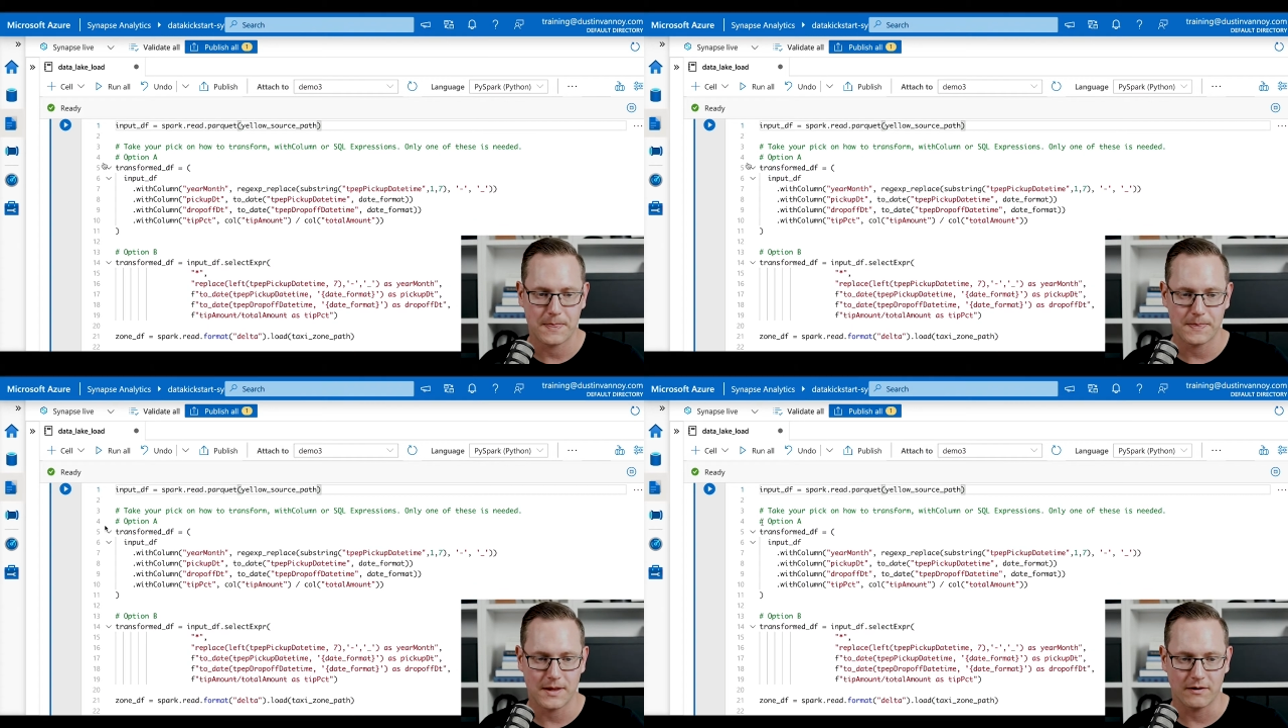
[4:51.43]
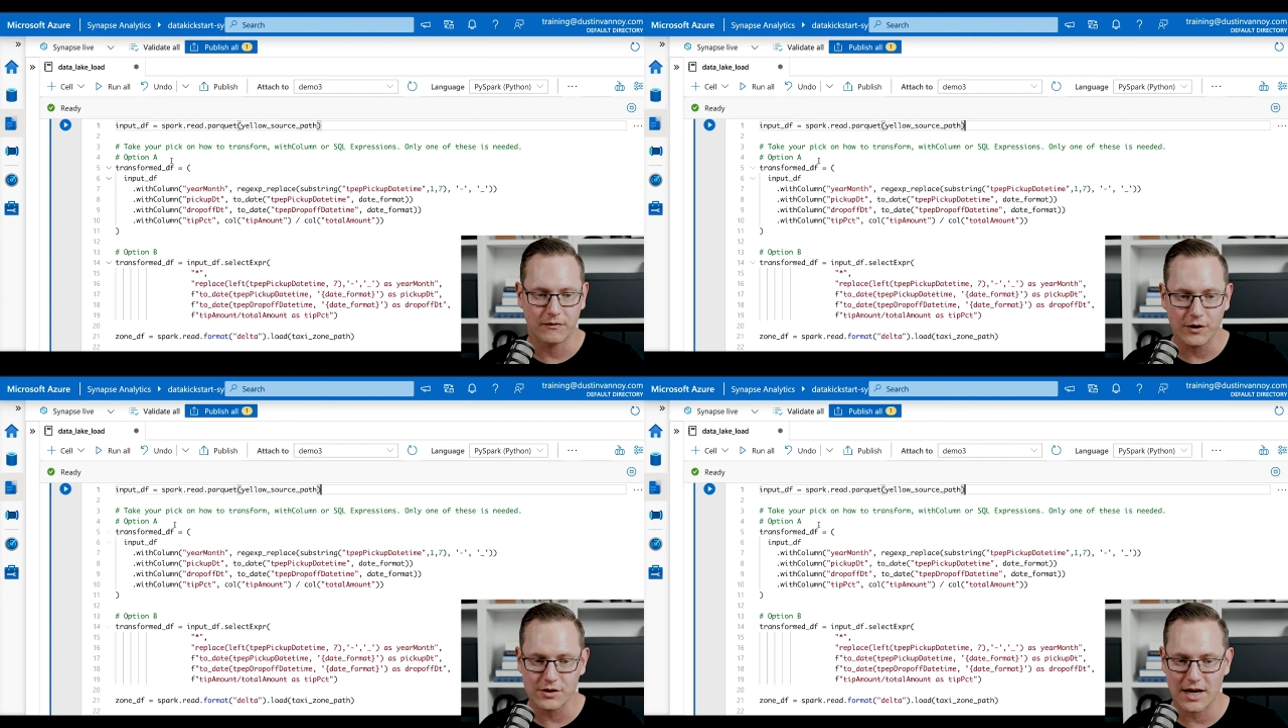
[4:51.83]
The
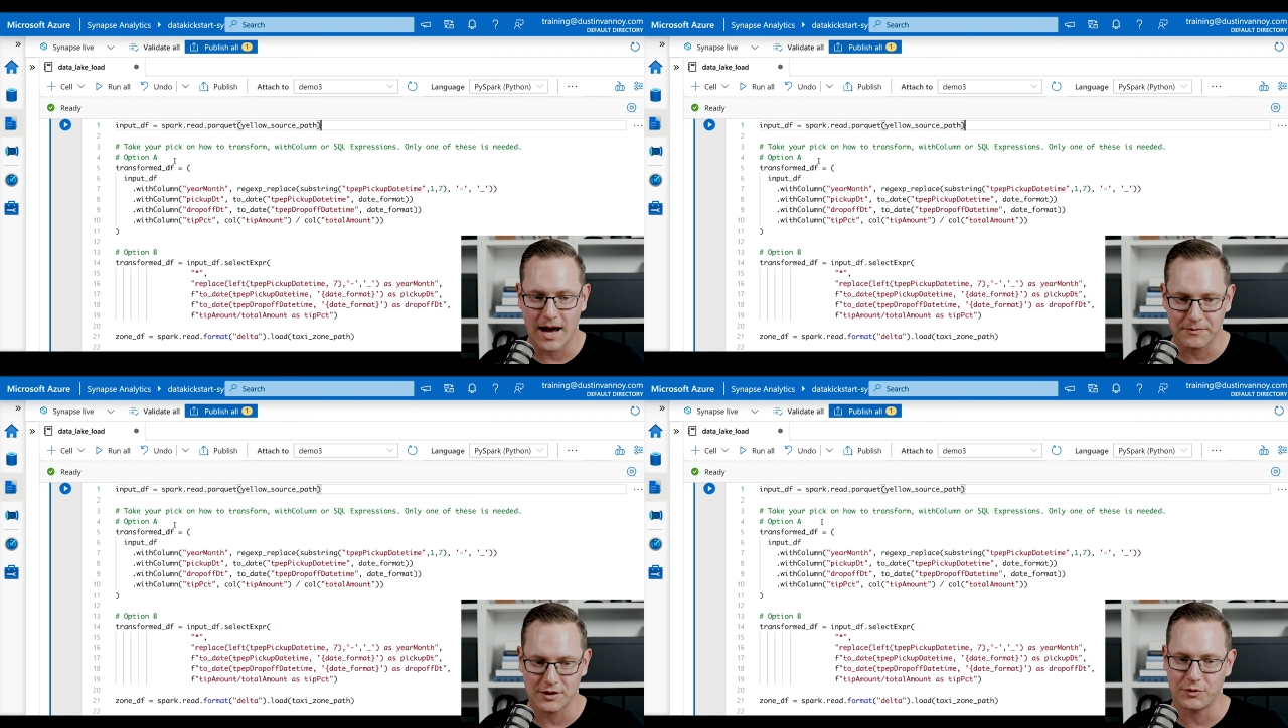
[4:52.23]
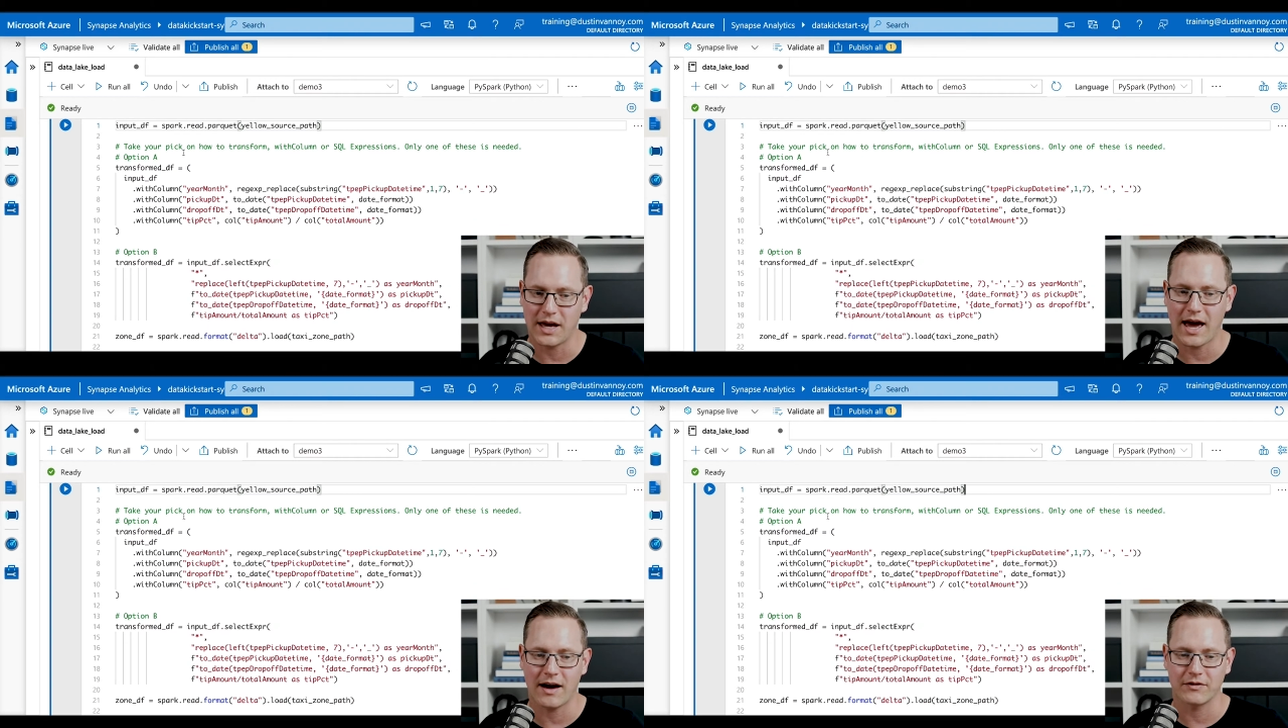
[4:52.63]
first option we
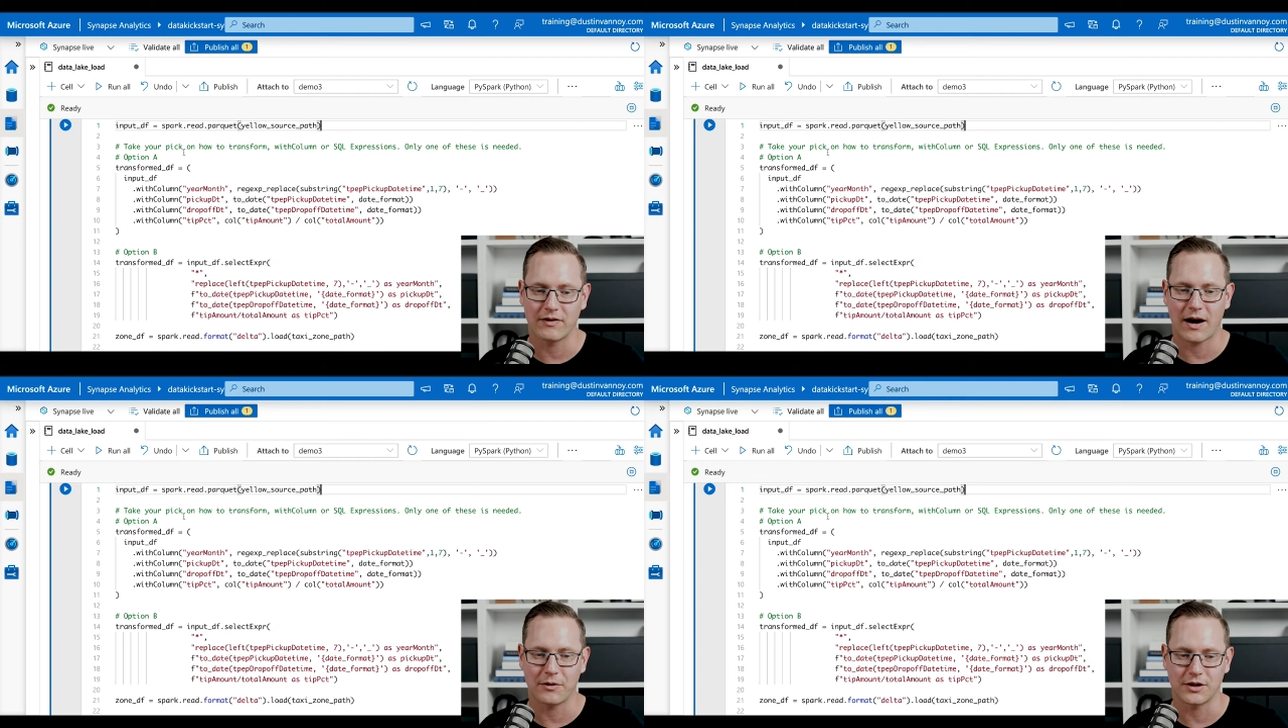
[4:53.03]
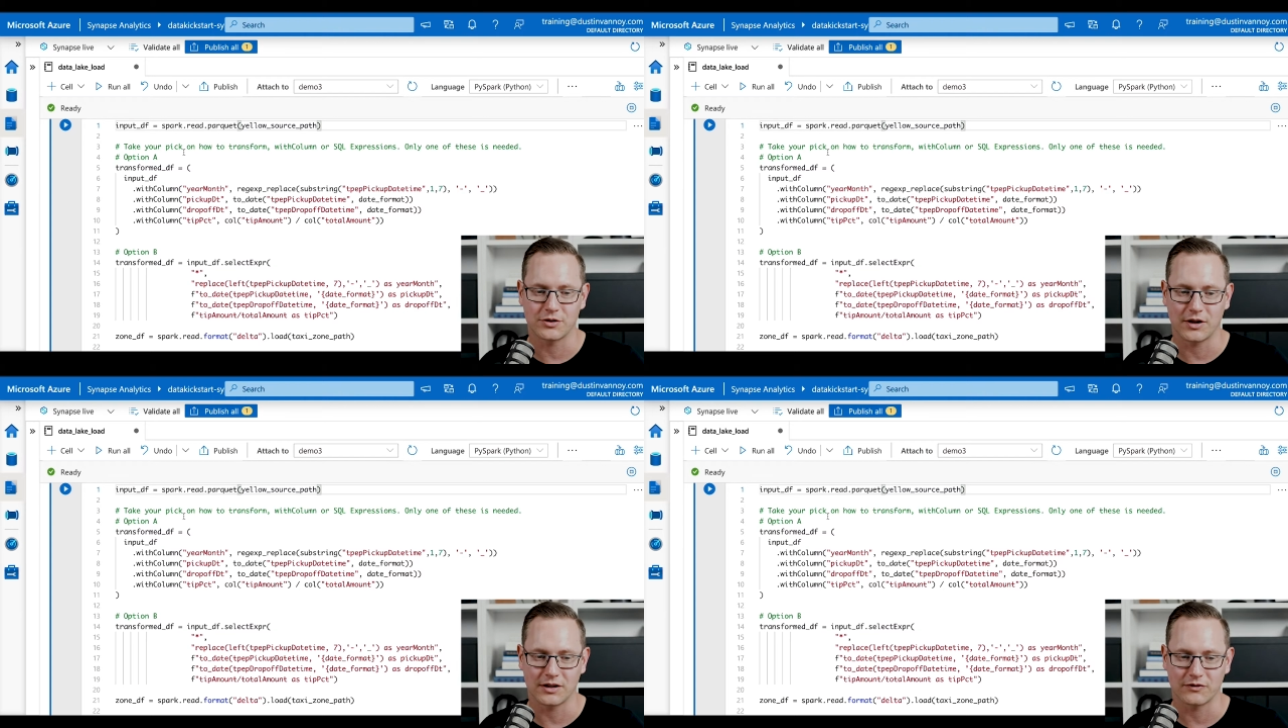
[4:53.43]
have of how we
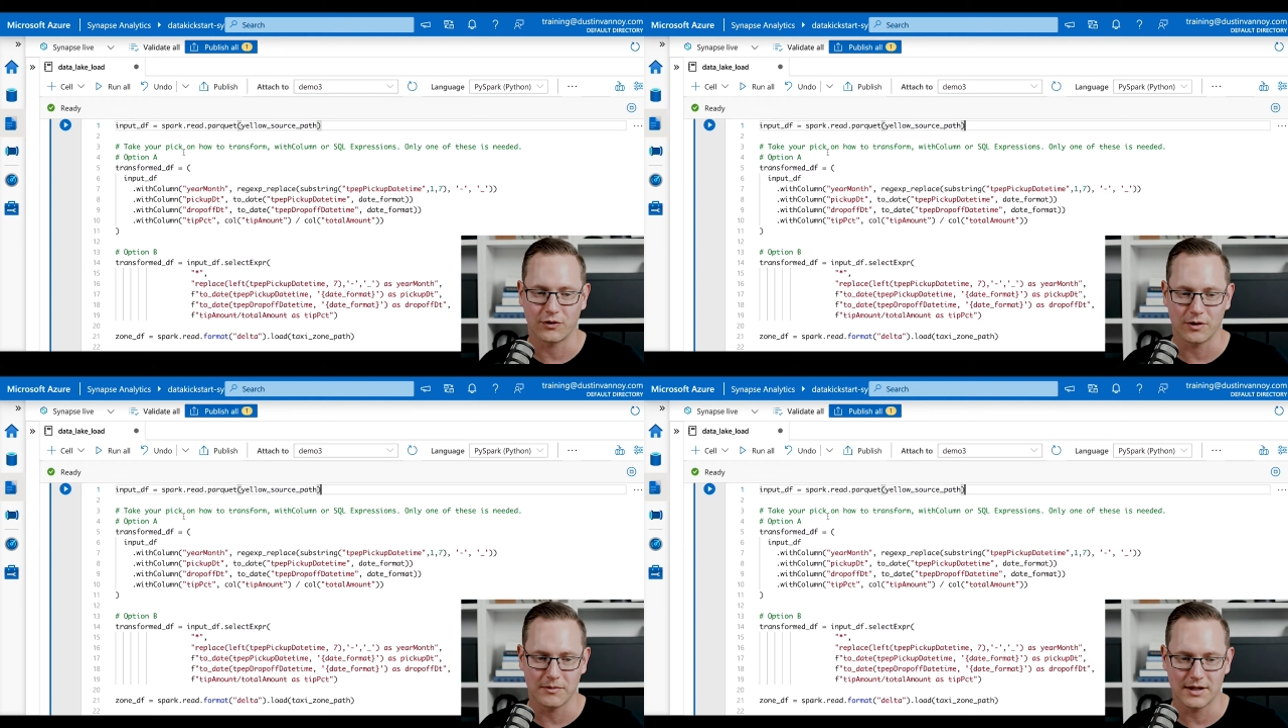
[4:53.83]
could transform